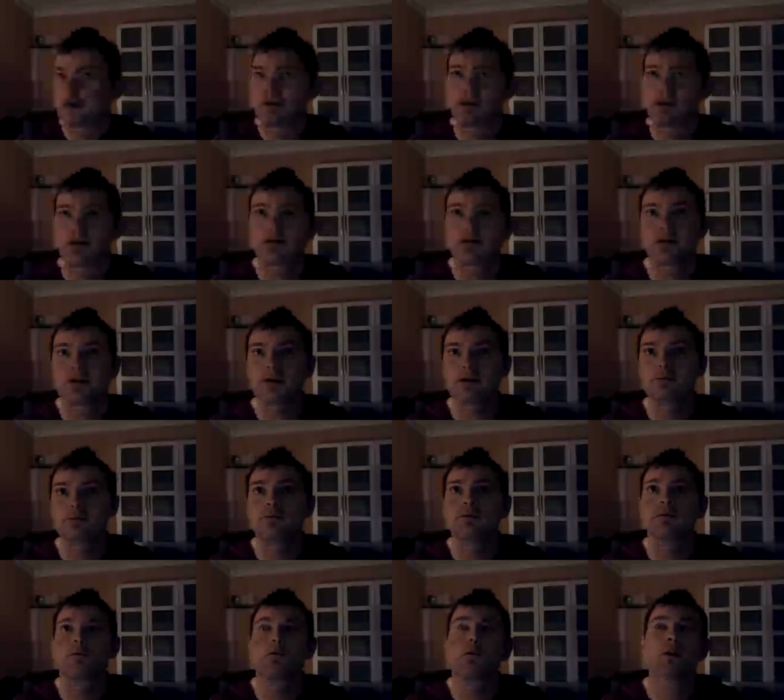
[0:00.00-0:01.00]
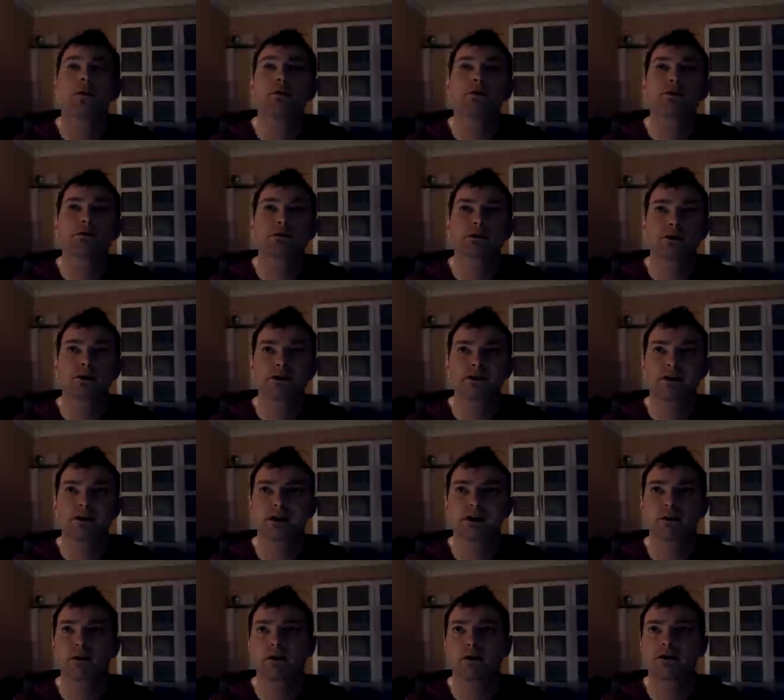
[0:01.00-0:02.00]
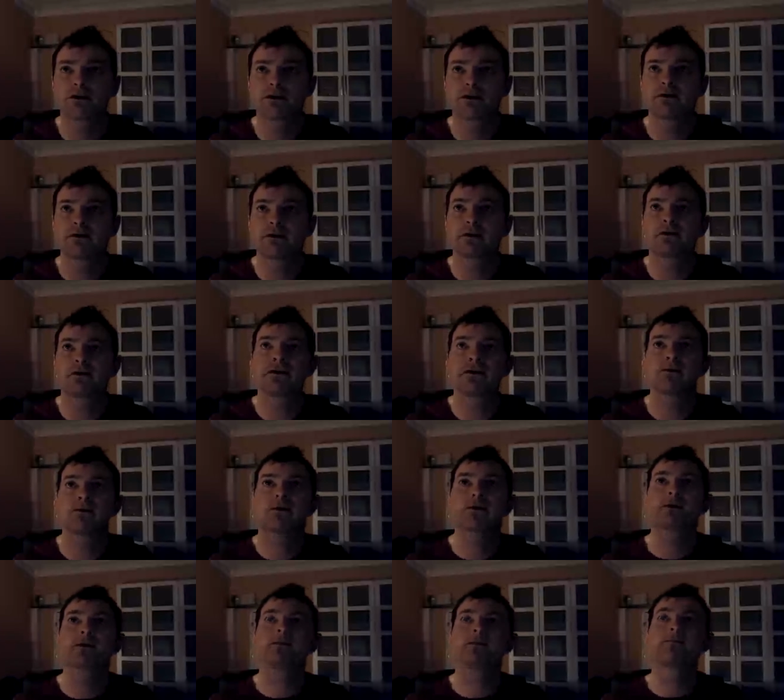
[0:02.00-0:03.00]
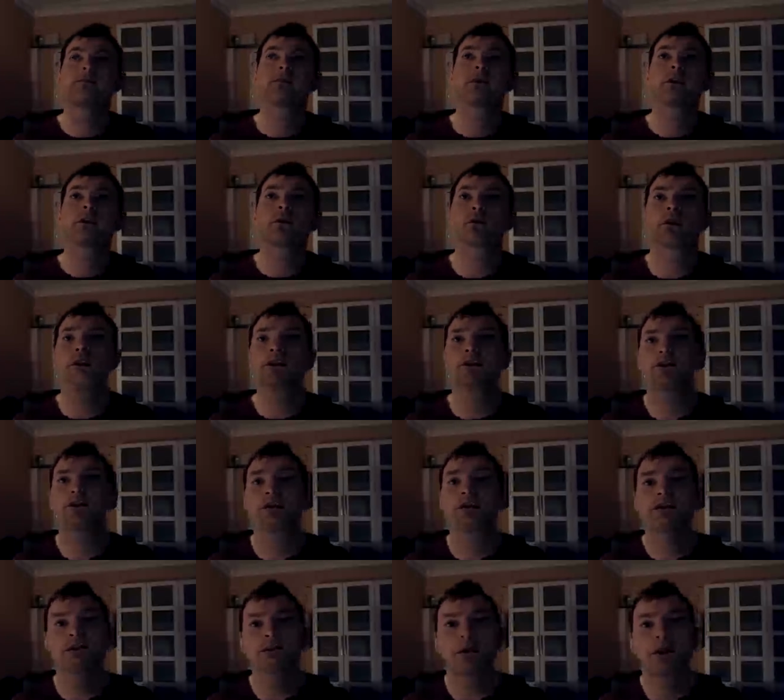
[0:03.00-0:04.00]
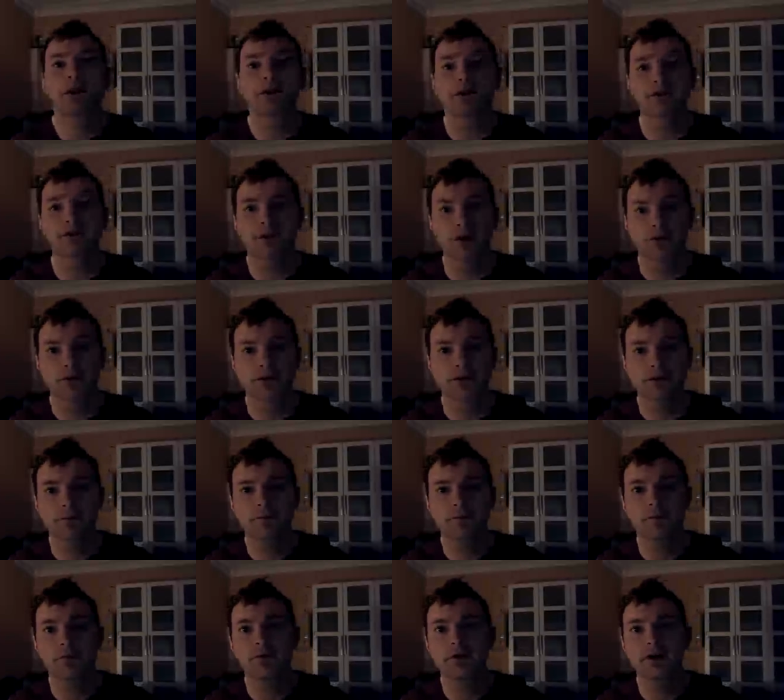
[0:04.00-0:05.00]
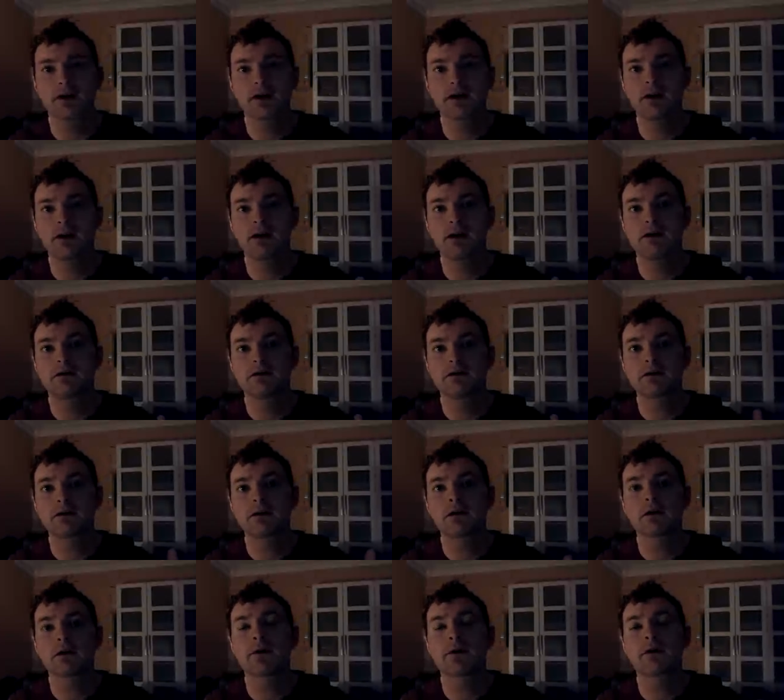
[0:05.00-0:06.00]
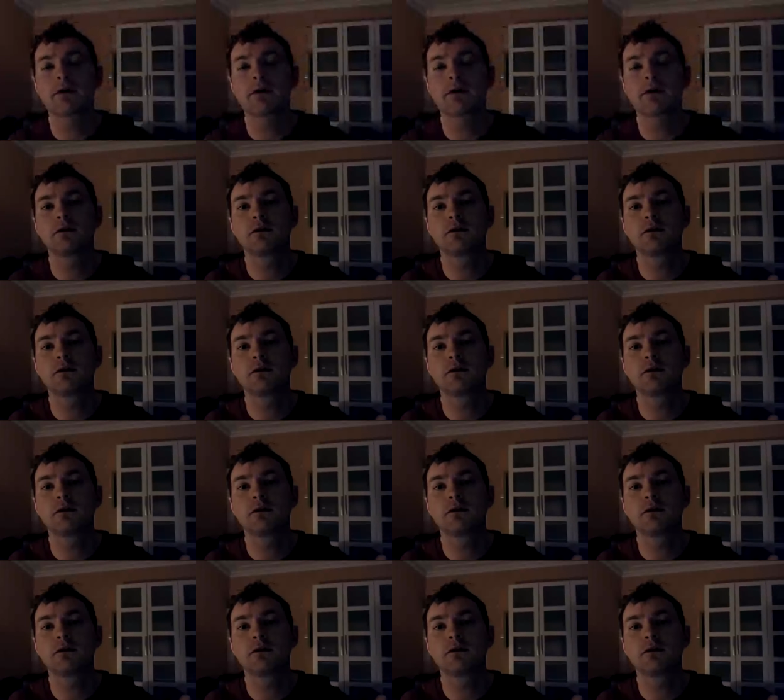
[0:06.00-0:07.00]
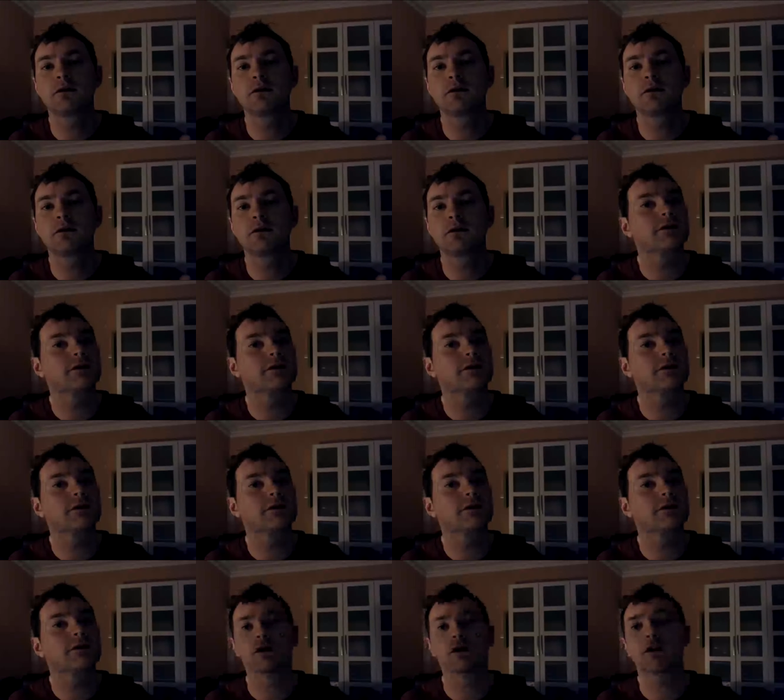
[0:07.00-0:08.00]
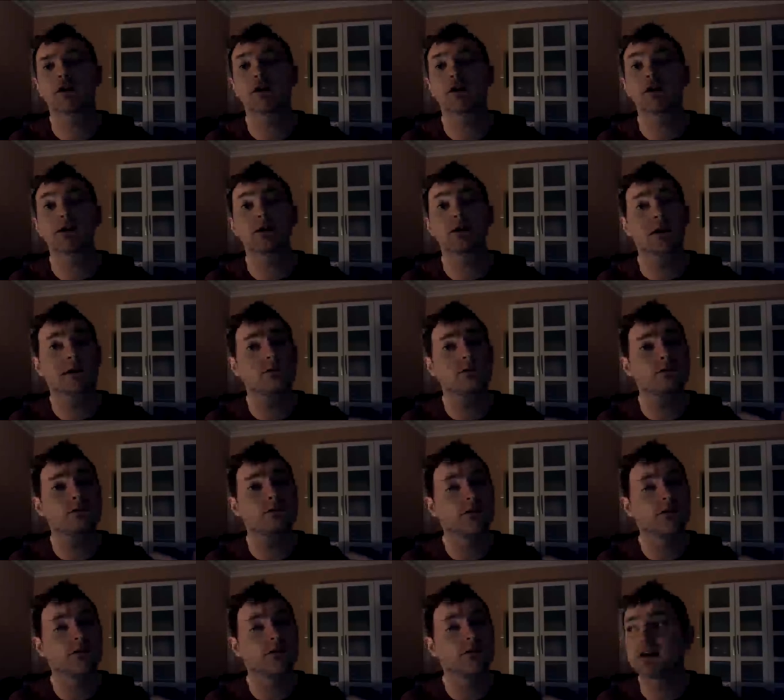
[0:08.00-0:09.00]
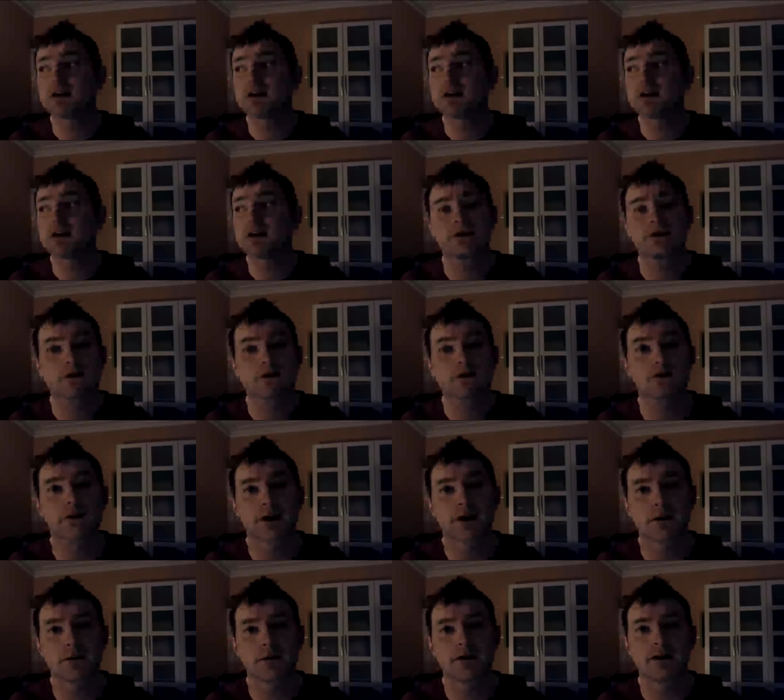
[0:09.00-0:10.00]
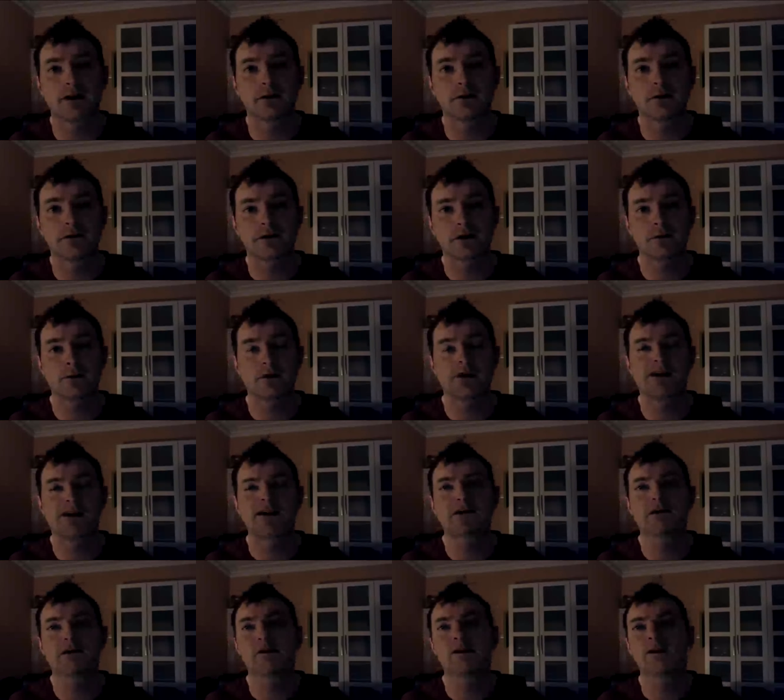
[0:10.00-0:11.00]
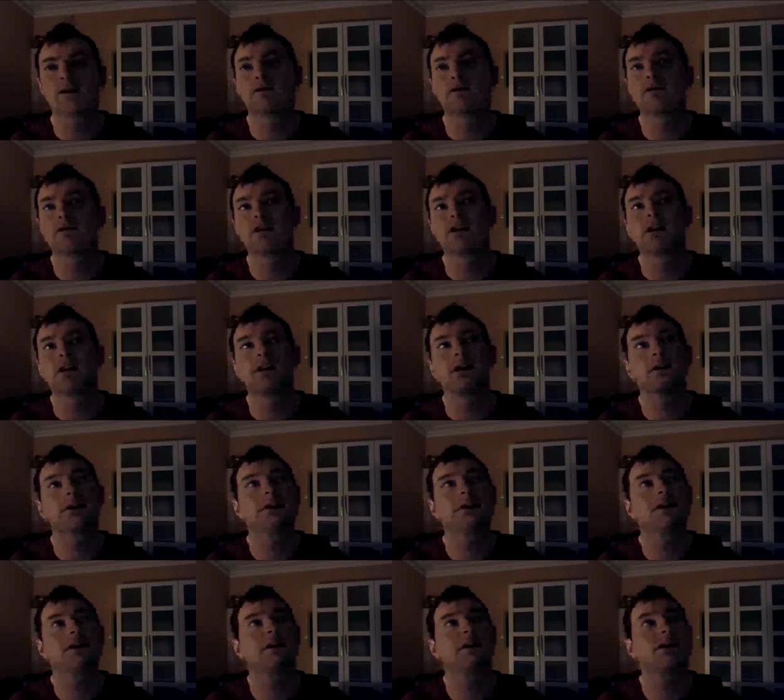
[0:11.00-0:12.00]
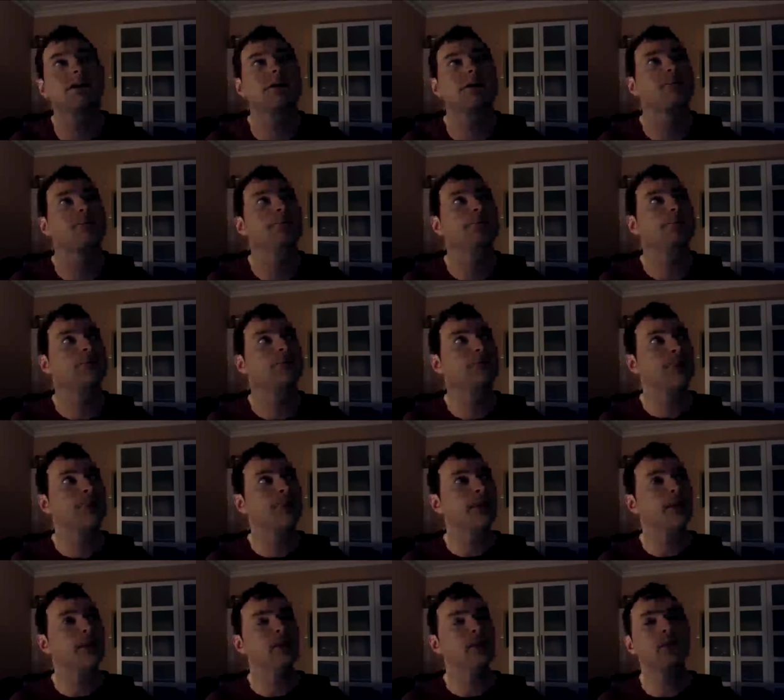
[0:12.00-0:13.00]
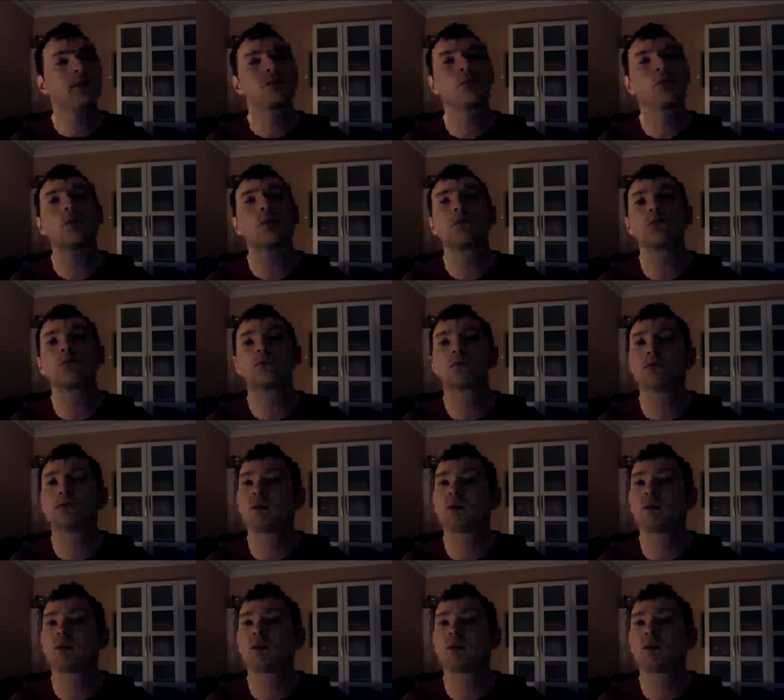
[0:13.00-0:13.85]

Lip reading: a lot of what I was trying to say about the Sevilla thing was, when I speak to Spanish fans, they talk about such high regard, and they're really kind of critical of how we dealt with him in England, and they're really kind of like, why did